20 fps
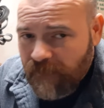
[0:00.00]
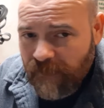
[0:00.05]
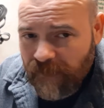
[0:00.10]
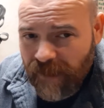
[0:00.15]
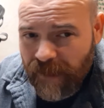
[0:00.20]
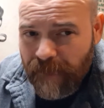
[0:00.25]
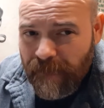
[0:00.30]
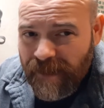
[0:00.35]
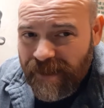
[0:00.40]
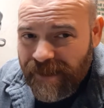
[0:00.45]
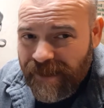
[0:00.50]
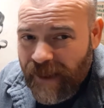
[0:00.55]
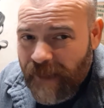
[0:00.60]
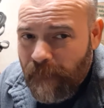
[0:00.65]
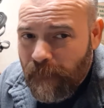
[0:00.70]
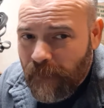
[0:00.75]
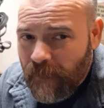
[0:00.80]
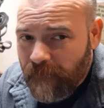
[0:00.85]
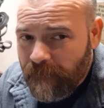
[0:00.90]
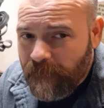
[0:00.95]
Think about
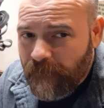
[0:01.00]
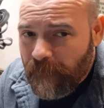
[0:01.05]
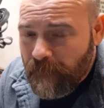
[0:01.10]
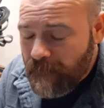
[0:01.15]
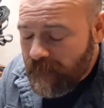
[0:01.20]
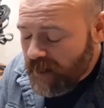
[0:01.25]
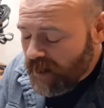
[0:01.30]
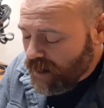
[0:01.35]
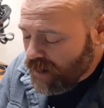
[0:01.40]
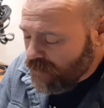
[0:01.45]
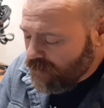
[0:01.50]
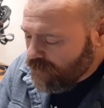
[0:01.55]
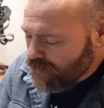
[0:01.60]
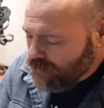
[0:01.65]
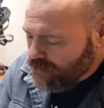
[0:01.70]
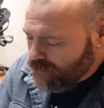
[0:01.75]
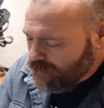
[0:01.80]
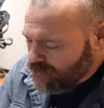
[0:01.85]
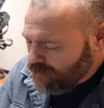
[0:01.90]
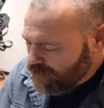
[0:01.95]
that one for a minute.
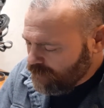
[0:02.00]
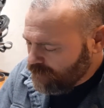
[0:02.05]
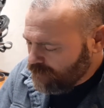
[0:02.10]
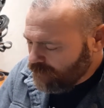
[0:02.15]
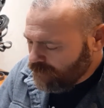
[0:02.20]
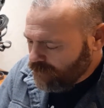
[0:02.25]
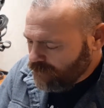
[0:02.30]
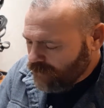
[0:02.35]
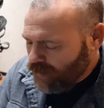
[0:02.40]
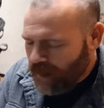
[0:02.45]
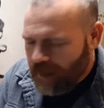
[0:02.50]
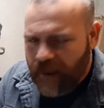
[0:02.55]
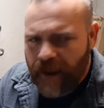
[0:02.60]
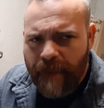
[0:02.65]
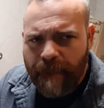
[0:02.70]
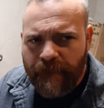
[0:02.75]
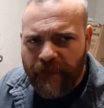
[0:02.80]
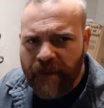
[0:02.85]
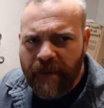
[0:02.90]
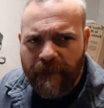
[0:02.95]
I
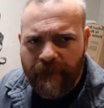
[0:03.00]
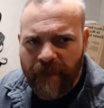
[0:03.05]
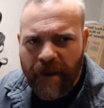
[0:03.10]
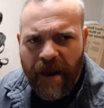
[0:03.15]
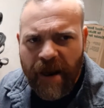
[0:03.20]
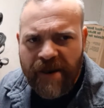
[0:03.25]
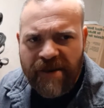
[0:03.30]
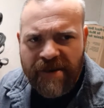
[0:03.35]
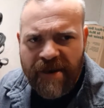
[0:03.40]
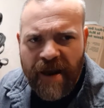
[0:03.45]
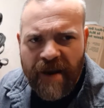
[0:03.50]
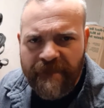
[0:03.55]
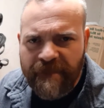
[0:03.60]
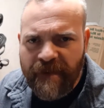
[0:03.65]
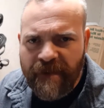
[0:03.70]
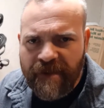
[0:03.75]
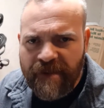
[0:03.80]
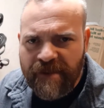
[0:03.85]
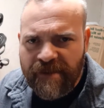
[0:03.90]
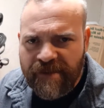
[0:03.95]
can't believe we actually had to
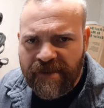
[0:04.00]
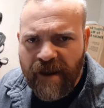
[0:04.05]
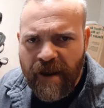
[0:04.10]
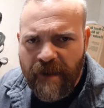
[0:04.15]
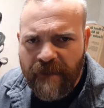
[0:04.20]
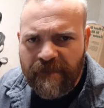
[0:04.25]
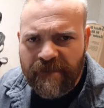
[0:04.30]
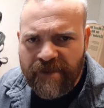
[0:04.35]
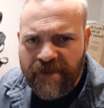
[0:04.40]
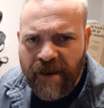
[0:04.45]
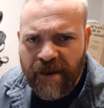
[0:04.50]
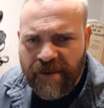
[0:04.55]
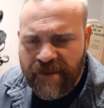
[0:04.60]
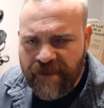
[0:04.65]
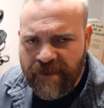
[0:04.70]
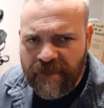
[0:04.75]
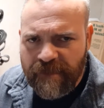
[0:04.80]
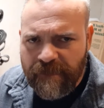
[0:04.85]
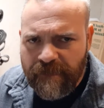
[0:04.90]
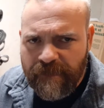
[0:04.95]
have this conversation.